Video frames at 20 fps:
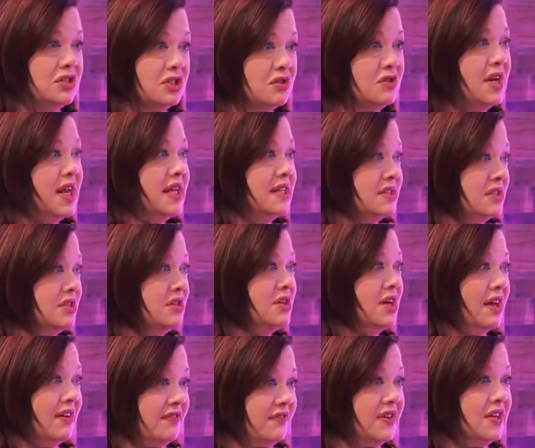two days and you
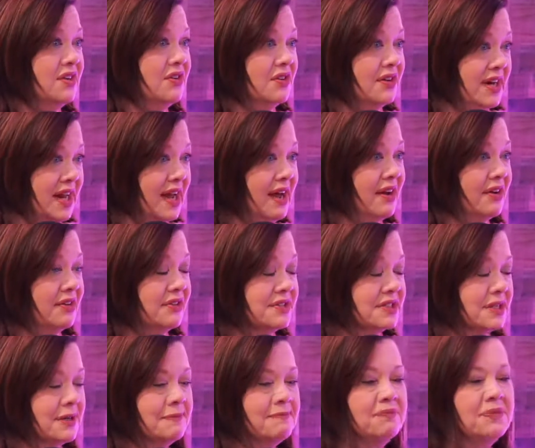got to figure it out.
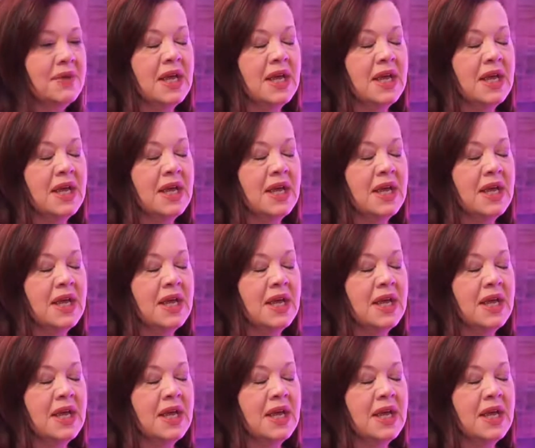Mm-hmm.